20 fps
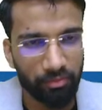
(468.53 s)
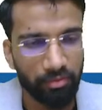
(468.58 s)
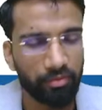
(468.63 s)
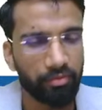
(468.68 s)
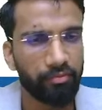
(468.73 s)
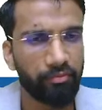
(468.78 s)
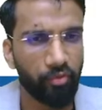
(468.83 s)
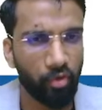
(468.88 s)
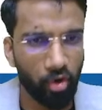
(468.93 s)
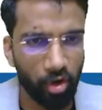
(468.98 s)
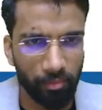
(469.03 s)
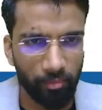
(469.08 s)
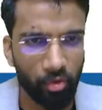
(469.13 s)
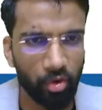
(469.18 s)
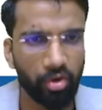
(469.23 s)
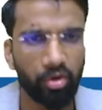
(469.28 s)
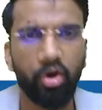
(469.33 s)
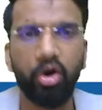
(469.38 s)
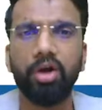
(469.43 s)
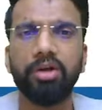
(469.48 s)
warm
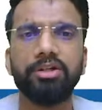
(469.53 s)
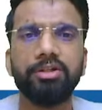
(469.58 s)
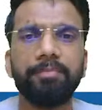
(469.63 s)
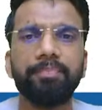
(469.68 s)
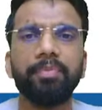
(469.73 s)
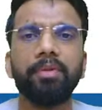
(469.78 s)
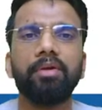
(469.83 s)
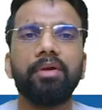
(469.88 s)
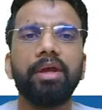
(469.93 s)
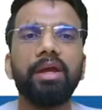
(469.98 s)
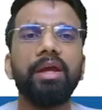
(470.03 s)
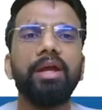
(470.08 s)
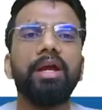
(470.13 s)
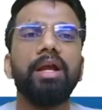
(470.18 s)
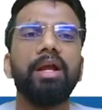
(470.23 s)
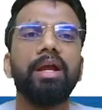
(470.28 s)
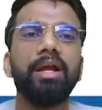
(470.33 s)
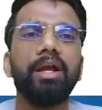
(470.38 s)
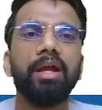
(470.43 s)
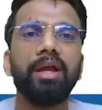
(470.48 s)
or hot, okay,
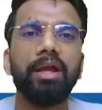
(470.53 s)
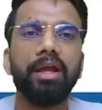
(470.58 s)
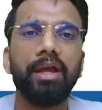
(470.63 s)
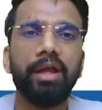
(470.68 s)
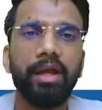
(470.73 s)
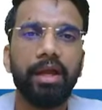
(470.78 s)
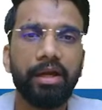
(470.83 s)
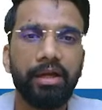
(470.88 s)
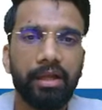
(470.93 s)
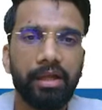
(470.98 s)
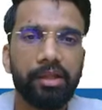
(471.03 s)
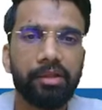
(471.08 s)
it